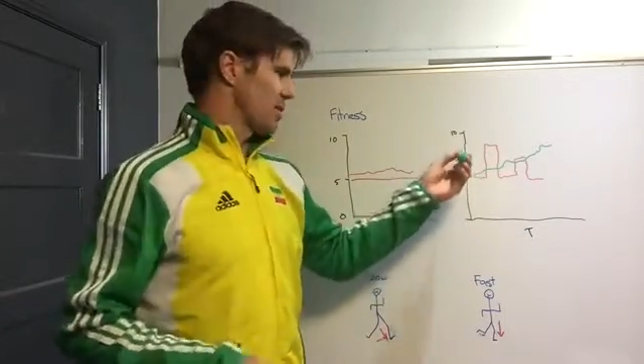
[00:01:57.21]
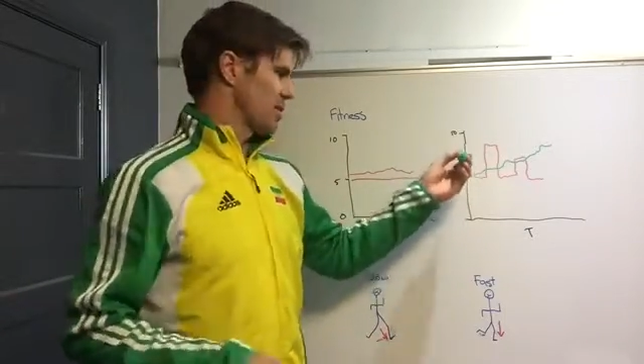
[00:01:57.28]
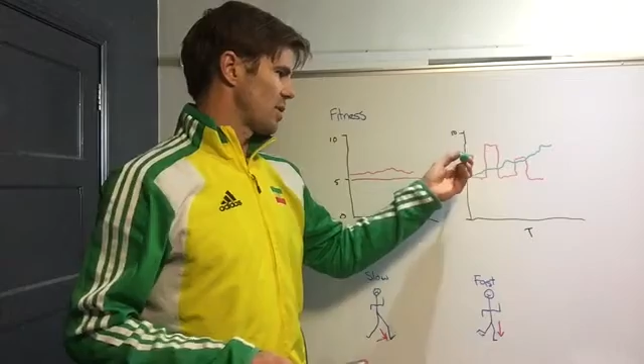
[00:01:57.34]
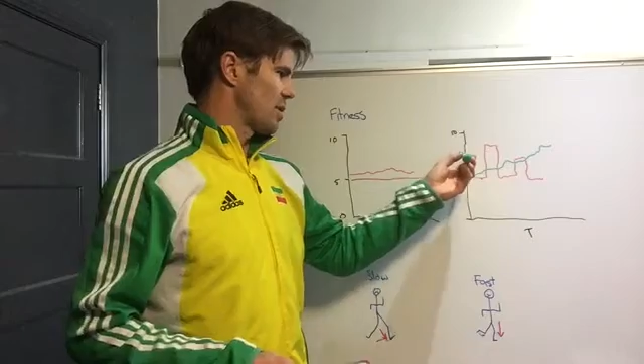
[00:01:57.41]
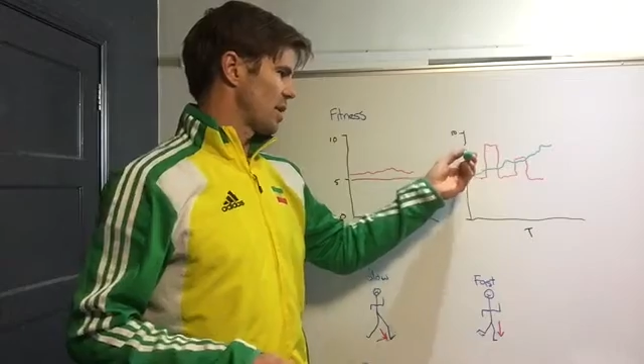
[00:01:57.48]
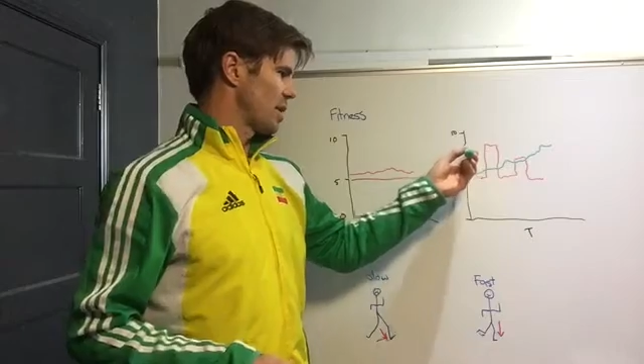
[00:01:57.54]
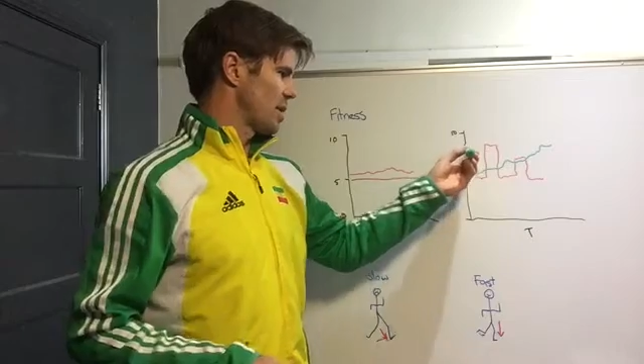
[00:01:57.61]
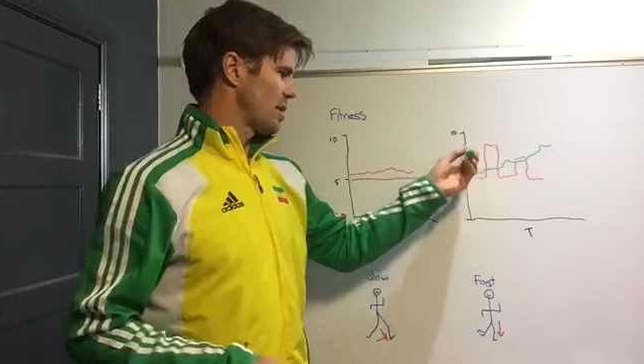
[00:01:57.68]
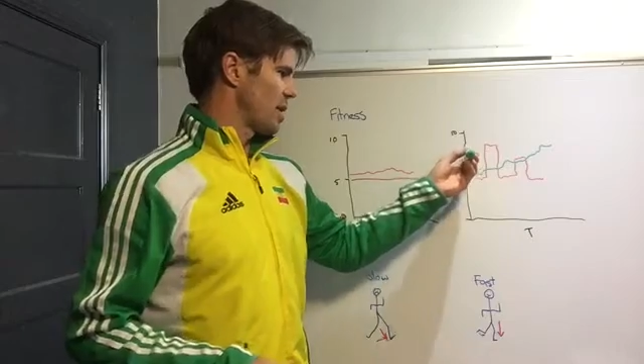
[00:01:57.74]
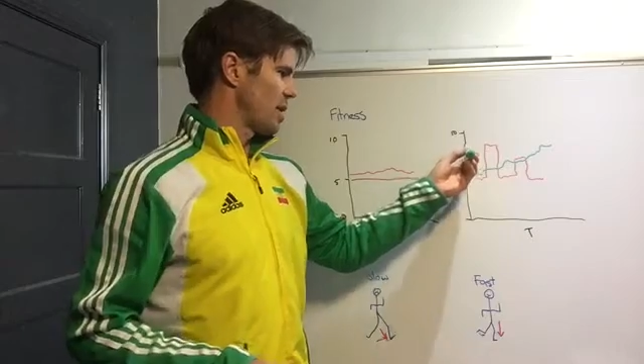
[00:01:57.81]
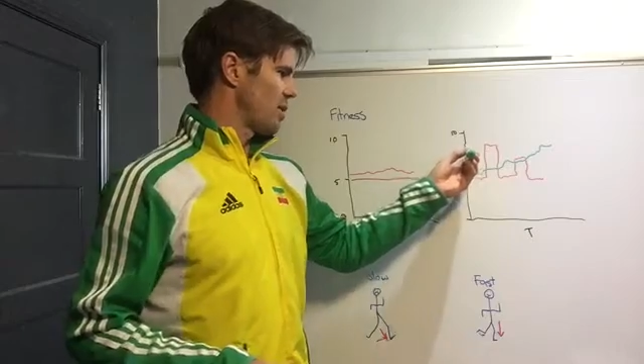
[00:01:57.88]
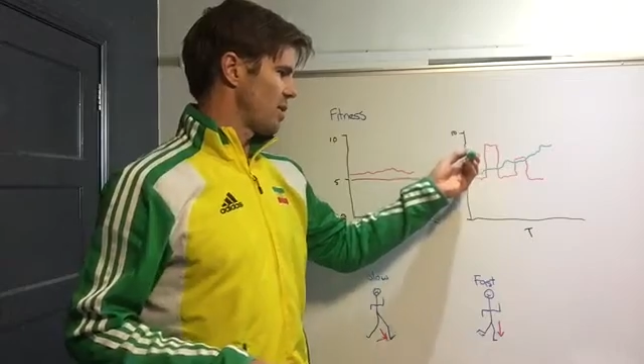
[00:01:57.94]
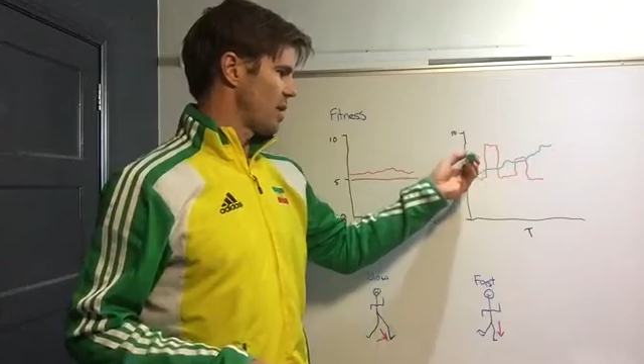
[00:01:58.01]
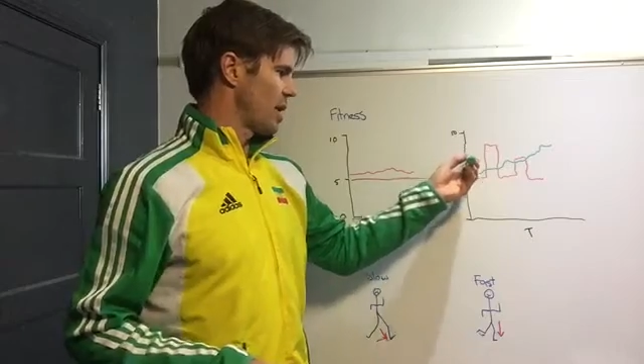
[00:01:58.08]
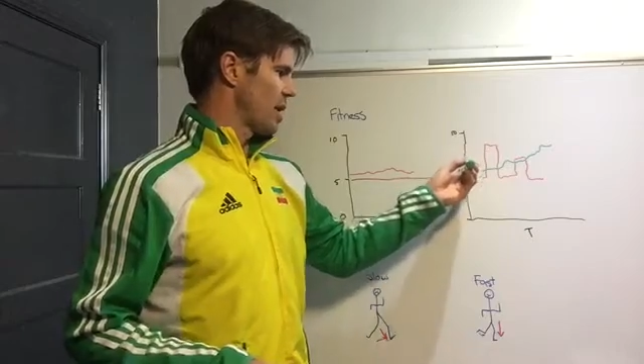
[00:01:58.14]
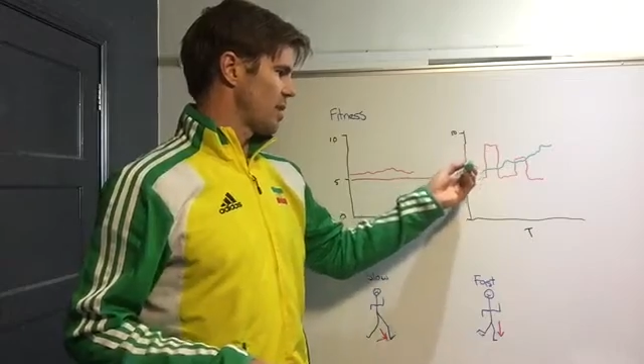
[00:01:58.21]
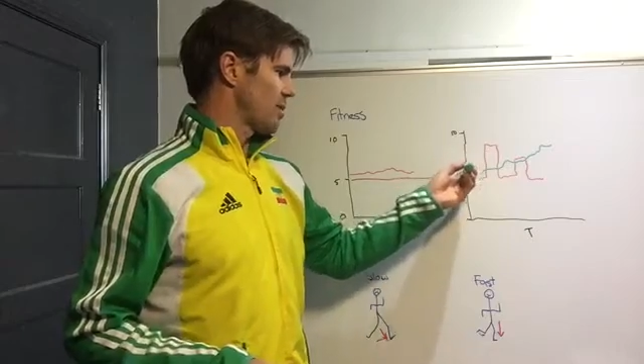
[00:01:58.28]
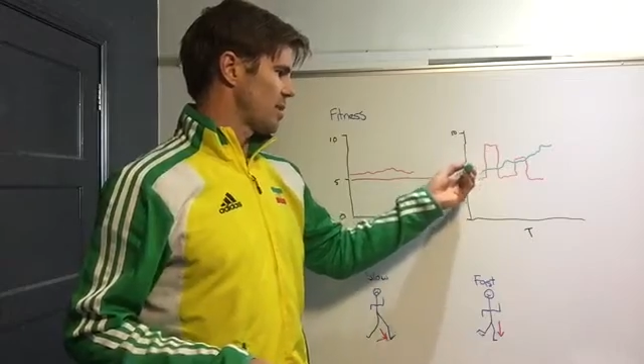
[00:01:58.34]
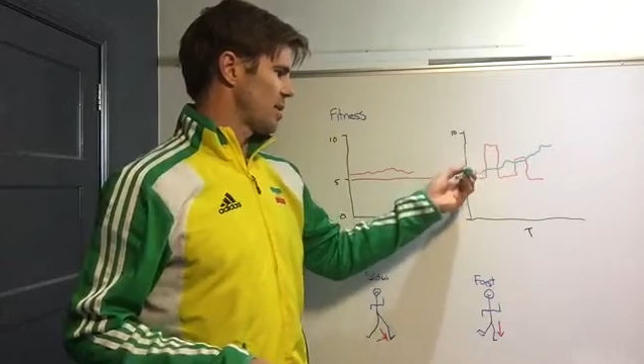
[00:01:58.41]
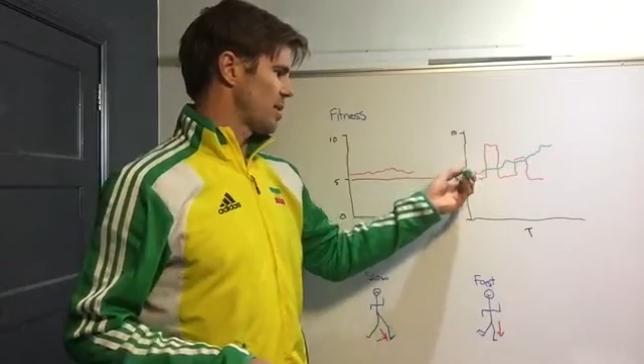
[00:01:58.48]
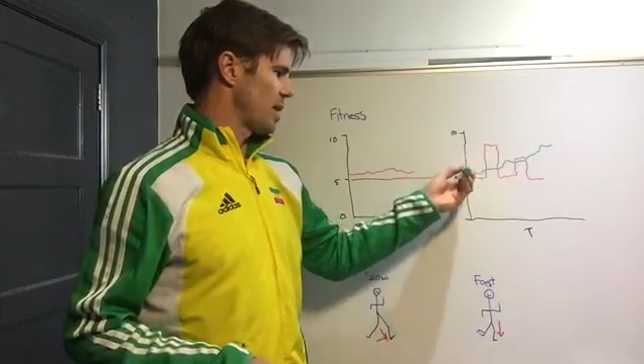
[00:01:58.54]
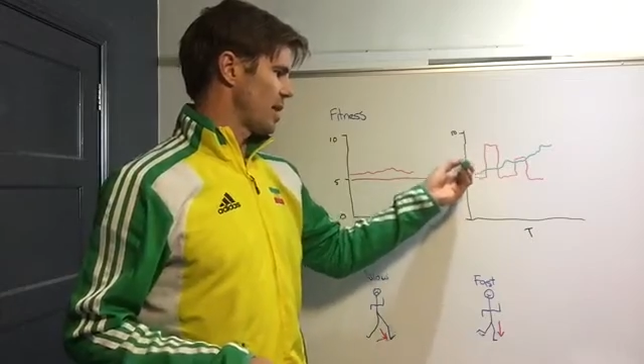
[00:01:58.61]
So let's say you get up
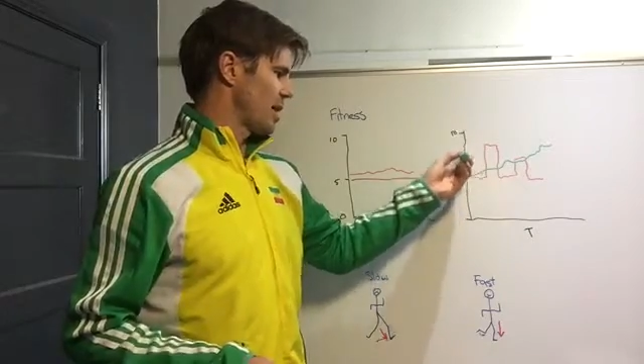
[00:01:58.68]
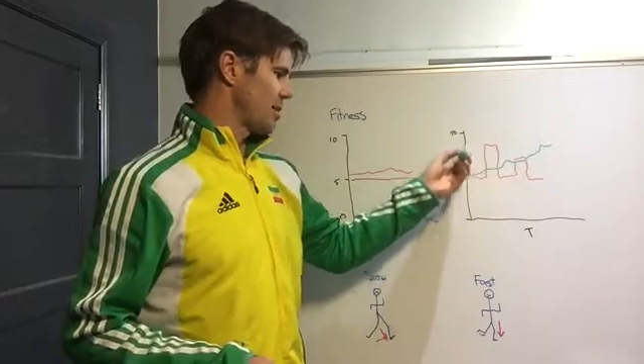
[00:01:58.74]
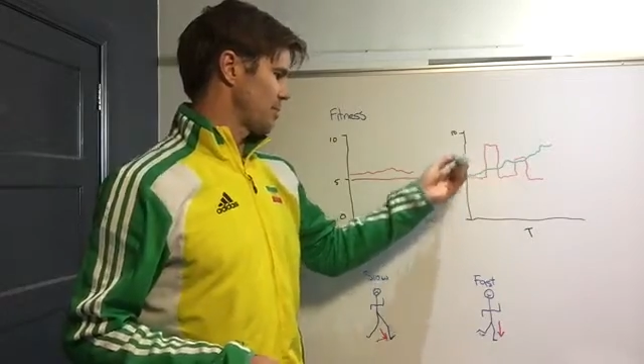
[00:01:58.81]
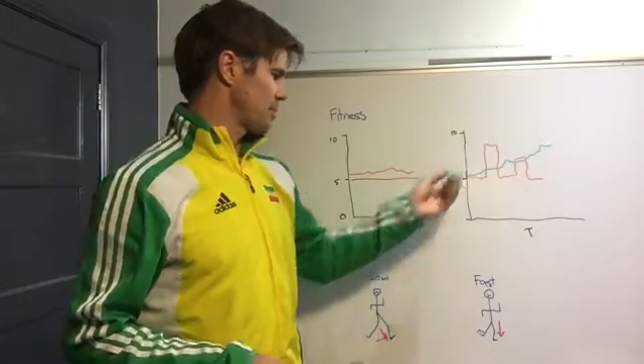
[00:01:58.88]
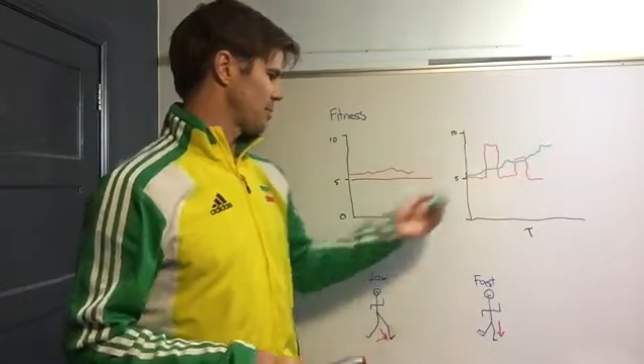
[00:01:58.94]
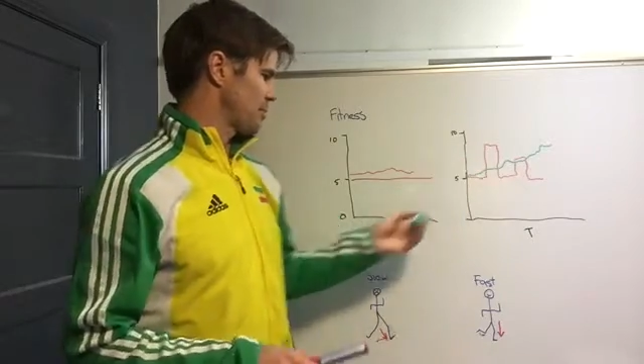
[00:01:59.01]
to, say,